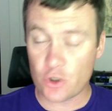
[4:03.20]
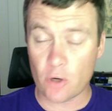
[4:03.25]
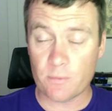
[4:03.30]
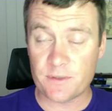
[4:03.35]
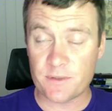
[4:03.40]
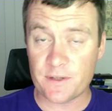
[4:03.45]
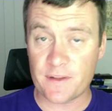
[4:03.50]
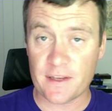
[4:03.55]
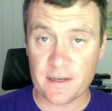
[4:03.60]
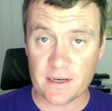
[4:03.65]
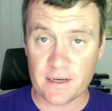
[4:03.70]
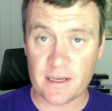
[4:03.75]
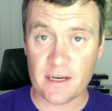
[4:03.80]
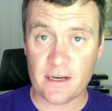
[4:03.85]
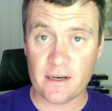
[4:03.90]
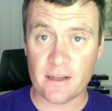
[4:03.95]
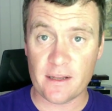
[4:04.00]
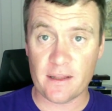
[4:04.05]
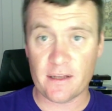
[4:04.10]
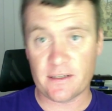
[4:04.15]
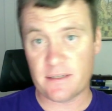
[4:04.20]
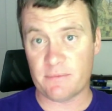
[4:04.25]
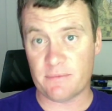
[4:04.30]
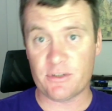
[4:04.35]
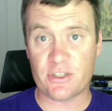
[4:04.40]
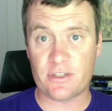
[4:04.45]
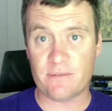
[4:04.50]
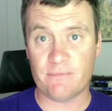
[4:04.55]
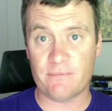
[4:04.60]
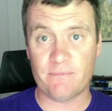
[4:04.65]
that they need, and then
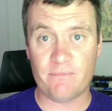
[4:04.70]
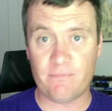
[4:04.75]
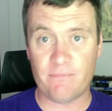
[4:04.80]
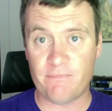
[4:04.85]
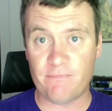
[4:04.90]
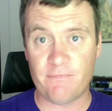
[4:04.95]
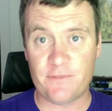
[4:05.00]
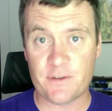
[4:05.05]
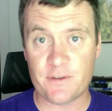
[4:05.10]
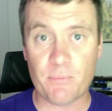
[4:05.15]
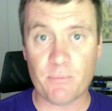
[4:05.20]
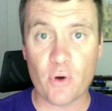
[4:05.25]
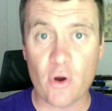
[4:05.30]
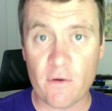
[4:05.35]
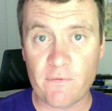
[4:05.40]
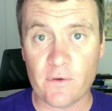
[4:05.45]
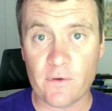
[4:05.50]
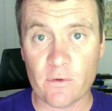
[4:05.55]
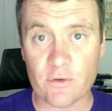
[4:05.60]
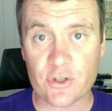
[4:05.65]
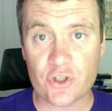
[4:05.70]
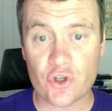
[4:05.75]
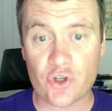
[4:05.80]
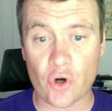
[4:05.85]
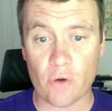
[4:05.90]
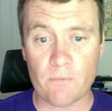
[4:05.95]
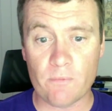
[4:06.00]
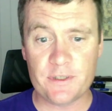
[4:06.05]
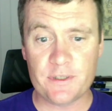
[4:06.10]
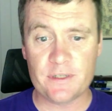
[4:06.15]
some superfluous
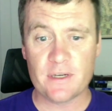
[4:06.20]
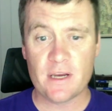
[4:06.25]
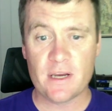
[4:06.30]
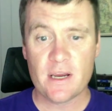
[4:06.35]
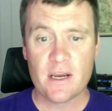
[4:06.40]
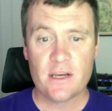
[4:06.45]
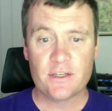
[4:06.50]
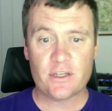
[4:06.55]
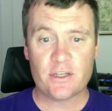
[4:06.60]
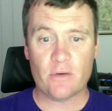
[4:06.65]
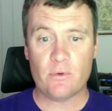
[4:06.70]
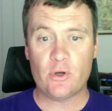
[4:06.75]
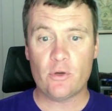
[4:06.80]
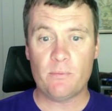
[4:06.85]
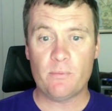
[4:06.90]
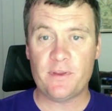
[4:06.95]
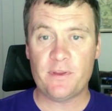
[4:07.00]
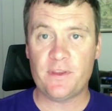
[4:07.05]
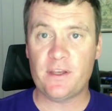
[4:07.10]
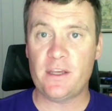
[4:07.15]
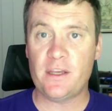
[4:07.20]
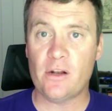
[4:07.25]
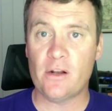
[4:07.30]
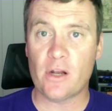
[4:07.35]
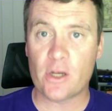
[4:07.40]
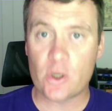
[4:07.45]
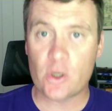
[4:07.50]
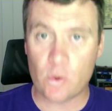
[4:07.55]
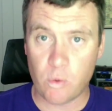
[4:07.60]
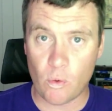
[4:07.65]
jobs. So we could be thinking
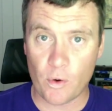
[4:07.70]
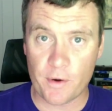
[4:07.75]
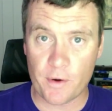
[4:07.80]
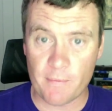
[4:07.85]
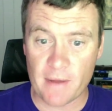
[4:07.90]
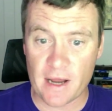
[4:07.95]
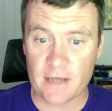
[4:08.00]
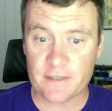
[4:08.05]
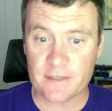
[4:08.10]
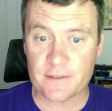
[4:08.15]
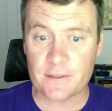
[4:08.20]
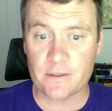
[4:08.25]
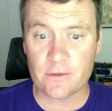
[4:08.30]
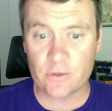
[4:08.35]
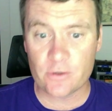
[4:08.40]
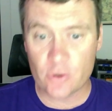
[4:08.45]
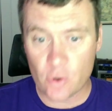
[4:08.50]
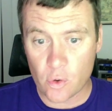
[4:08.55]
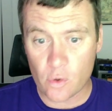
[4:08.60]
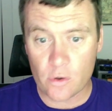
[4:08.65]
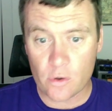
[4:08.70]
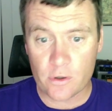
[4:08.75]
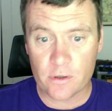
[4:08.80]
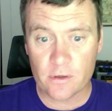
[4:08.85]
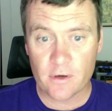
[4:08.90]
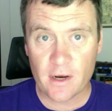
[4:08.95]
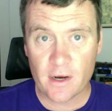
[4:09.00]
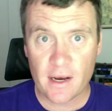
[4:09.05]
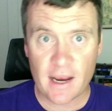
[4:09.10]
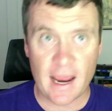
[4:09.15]
like quartermaster, cook,
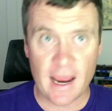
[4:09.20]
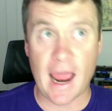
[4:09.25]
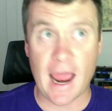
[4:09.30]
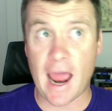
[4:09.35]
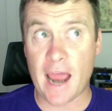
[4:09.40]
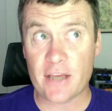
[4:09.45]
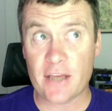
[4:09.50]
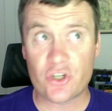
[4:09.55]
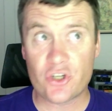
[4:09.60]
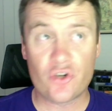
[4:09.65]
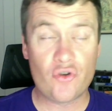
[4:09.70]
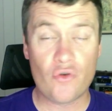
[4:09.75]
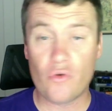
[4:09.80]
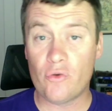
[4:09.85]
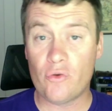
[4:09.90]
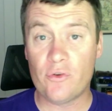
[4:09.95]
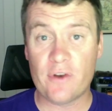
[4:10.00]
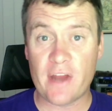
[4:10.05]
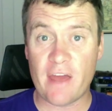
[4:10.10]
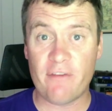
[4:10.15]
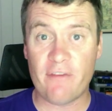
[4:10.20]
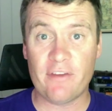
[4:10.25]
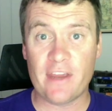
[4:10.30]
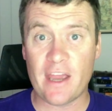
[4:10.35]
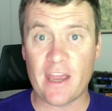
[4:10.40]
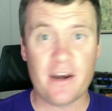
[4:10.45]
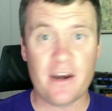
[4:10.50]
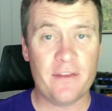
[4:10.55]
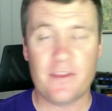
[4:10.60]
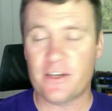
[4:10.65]
astral
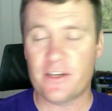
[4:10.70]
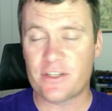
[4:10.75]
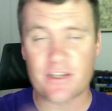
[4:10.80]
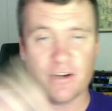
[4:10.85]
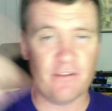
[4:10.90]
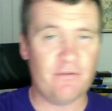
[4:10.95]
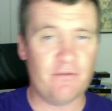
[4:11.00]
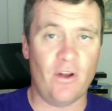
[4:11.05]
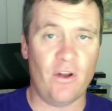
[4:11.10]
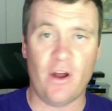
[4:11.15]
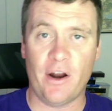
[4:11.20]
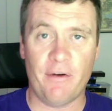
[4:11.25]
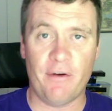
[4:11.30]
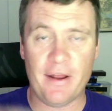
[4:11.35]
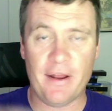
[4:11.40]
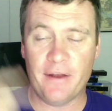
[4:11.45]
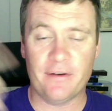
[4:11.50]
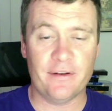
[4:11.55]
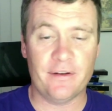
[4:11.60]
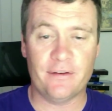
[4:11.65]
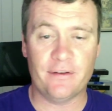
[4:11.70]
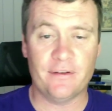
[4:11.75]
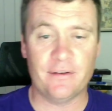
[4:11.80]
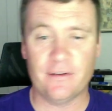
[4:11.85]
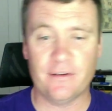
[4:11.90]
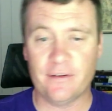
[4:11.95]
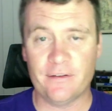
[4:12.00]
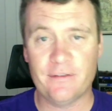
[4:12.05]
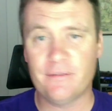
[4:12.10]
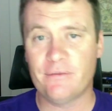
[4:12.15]
navigator. They're just going to fly around.
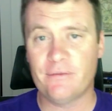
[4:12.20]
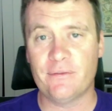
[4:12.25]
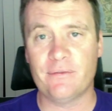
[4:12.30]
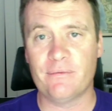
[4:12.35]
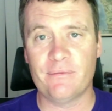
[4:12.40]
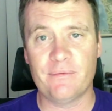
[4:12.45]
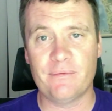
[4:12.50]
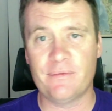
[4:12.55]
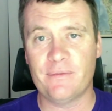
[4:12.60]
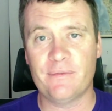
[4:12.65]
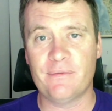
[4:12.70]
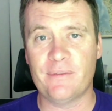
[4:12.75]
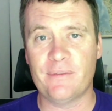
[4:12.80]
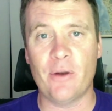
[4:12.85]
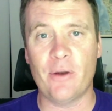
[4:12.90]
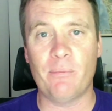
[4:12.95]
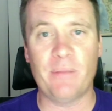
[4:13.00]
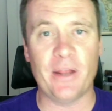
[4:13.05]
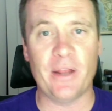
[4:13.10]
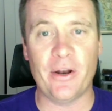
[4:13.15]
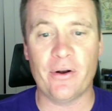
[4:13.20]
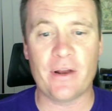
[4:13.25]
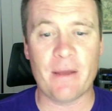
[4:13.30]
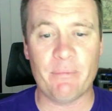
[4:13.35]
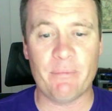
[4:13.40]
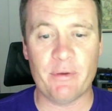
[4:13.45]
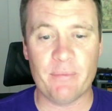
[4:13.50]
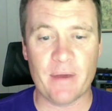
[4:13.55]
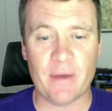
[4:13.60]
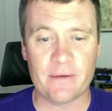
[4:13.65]
They're not planning on
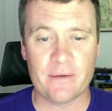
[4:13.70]
coming back.